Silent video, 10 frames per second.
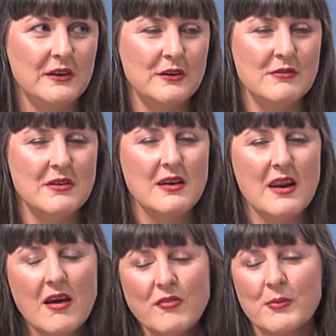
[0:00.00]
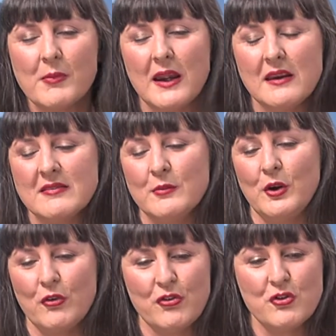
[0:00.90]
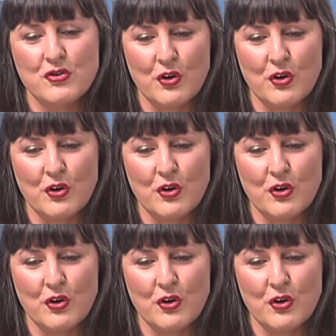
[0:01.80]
You never make someone else the joke.